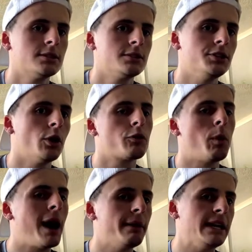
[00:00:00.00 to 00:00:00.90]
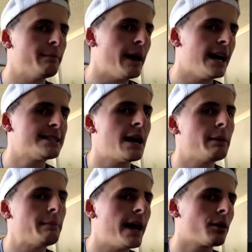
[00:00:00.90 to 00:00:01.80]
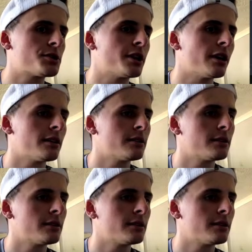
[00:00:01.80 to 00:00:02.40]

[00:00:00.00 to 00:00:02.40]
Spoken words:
You know, from how many you buy to how many payouts you get.